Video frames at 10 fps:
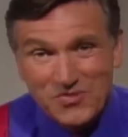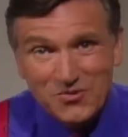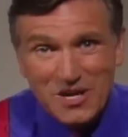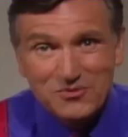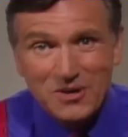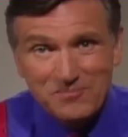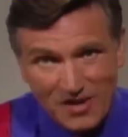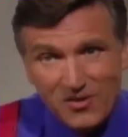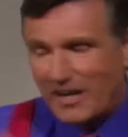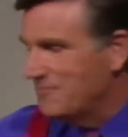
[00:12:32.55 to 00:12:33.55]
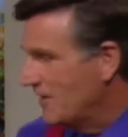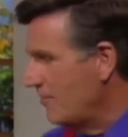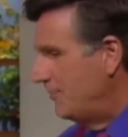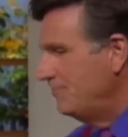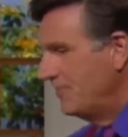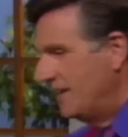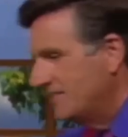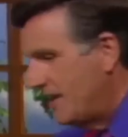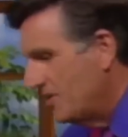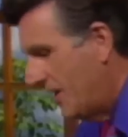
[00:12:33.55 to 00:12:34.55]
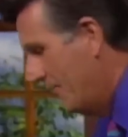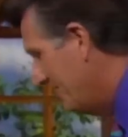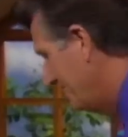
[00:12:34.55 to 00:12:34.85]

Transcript: You ready for it? Okay, come on. Let's have a go.